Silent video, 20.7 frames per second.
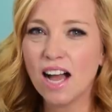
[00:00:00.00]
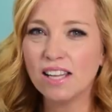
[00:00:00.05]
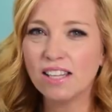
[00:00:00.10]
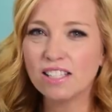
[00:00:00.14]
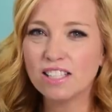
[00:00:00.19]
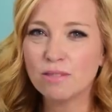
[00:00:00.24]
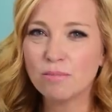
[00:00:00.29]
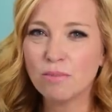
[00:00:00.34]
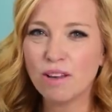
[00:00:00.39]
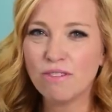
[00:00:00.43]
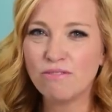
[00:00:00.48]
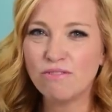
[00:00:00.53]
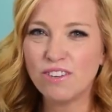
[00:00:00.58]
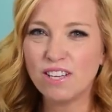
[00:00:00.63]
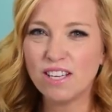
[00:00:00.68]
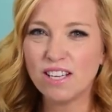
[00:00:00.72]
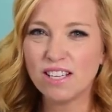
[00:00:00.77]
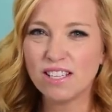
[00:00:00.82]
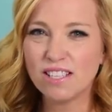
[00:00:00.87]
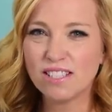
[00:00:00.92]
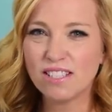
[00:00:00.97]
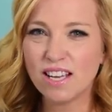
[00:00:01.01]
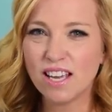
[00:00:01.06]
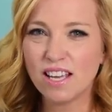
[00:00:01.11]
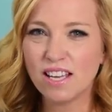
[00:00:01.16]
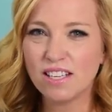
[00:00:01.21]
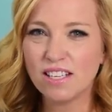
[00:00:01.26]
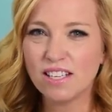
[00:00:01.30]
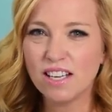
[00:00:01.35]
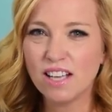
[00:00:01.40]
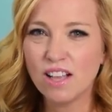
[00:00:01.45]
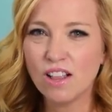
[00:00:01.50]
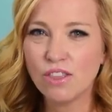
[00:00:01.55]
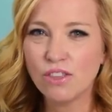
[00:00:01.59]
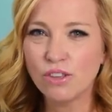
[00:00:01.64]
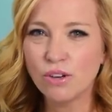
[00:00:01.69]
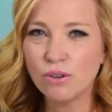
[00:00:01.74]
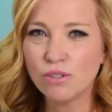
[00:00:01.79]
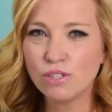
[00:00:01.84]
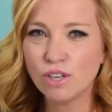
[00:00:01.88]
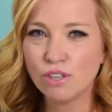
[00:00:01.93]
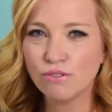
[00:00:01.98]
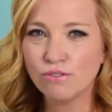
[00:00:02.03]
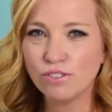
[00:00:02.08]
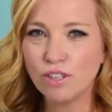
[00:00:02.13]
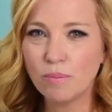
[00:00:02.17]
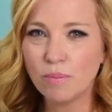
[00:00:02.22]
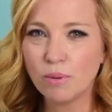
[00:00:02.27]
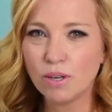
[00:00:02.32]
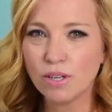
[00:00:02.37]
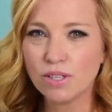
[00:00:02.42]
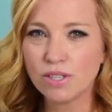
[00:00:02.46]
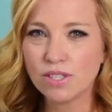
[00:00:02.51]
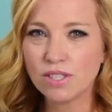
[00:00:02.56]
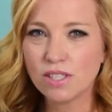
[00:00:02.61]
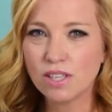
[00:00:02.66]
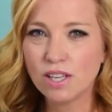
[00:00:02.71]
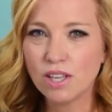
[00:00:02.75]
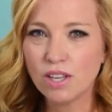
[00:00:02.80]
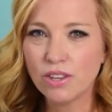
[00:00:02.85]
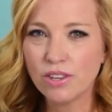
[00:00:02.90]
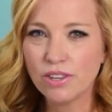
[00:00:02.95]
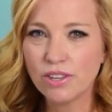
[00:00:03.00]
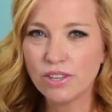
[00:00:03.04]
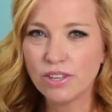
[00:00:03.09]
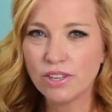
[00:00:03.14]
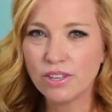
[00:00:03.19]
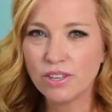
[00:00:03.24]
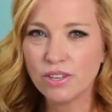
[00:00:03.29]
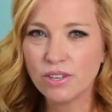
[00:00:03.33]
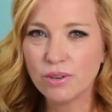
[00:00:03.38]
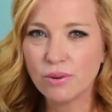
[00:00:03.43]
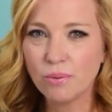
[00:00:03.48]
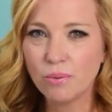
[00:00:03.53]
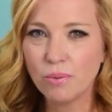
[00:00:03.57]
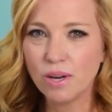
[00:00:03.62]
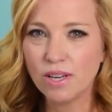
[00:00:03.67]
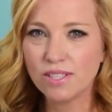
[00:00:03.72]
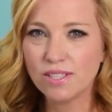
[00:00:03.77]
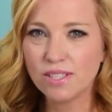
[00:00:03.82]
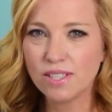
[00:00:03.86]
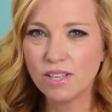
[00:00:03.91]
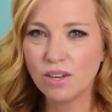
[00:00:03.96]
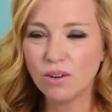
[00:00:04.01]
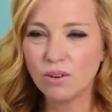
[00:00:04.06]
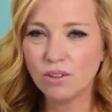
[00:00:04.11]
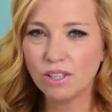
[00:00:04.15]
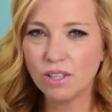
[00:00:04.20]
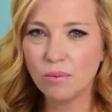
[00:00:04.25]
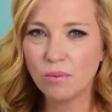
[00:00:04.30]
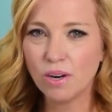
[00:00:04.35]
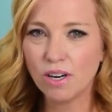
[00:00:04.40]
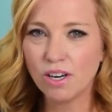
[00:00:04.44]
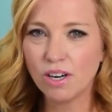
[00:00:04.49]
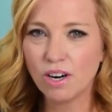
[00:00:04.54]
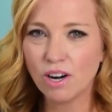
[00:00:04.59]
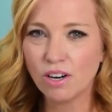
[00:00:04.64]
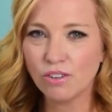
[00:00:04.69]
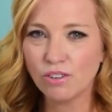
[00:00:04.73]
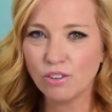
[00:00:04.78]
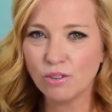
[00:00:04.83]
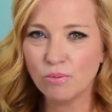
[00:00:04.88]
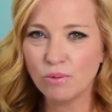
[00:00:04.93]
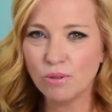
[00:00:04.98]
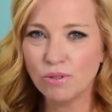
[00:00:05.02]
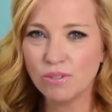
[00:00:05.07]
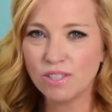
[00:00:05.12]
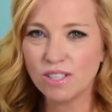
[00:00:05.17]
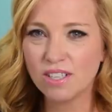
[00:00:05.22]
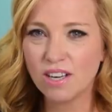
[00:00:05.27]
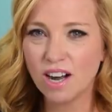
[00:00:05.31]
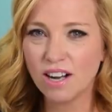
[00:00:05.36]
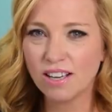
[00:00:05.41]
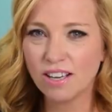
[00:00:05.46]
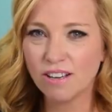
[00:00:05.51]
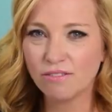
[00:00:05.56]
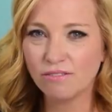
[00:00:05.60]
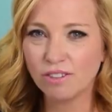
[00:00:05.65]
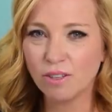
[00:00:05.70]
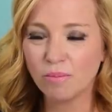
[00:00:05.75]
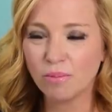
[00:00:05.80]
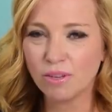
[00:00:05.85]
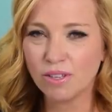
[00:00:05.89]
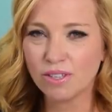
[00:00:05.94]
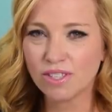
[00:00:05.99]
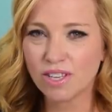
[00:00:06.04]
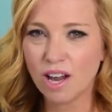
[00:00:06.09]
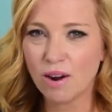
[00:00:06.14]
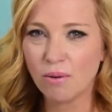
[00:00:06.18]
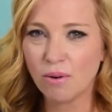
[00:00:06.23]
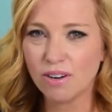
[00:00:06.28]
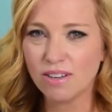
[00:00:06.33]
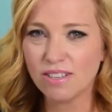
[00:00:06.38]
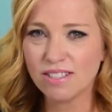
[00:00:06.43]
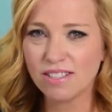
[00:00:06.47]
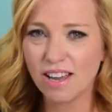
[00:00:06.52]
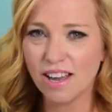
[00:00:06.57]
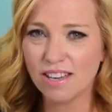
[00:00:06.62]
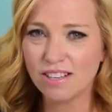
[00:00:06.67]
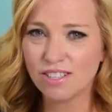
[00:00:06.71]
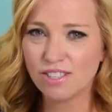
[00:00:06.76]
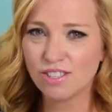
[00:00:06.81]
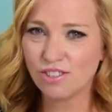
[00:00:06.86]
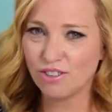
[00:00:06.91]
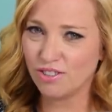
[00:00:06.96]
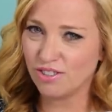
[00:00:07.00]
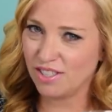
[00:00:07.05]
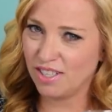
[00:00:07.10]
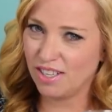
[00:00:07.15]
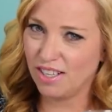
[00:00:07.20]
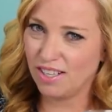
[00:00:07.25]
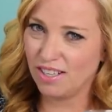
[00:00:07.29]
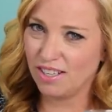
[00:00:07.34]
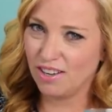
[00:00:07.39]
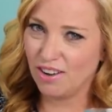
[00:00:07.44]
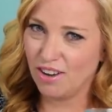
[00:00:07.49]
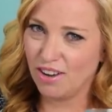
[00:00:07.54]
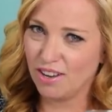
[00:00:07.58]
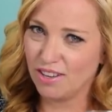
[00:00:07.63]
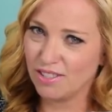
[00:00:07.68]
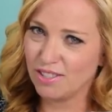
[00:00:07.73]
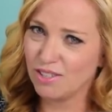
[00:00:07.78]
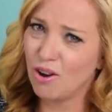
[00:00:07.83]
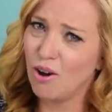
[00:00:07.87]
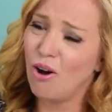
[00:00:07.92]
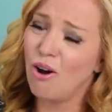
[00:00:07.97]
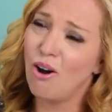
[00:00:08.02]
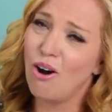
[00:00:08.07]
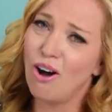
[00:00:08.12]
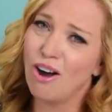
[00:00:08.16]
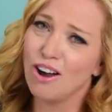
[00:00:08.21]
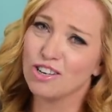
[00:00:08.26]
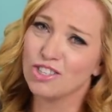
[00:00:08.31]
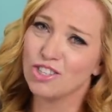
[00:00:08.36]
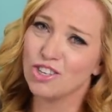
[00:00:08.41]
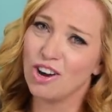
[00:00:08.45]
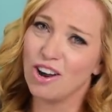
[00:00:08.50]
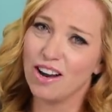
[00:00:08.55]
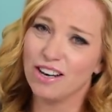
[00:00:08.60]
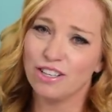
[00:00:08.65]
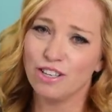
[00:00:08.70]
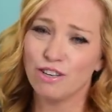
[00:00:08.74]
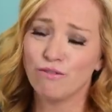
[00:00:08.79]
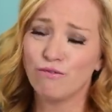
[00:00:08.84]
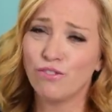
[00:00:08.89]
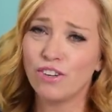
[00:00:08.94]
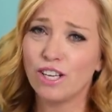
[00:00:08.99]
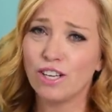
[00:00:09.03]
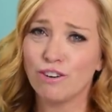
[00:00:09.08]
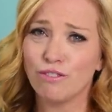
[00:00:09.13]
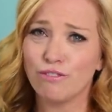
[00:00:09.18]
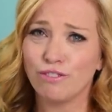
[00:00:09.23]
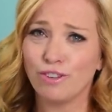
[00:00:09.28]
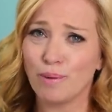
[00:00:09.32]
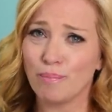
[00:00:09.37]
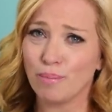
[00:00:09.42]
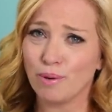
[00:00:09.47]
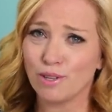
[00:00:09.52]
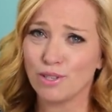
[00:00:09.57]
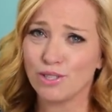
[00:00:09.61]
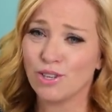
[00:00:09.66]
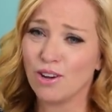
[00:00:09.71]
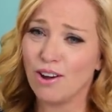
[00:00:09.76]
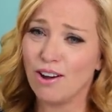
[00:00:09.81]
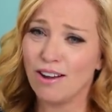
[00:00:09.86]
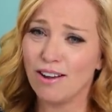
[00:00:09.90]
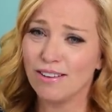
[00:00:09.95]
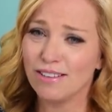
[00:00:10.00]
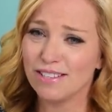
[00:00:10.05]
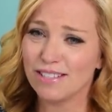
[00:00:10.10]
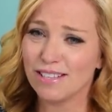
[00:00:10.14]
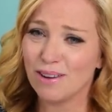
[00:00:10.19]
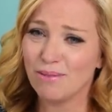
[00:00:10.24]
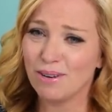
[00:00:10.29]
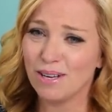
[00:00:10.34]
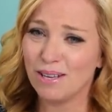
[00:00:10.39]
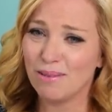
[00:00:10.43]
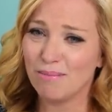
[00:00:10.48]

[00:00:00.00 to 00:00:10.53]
looked at my feet and said, those are flippers. Was the only one in our group who did not get flippers. I wore a size 13S. Aw, John, your feet are flippers, huh? Is that what he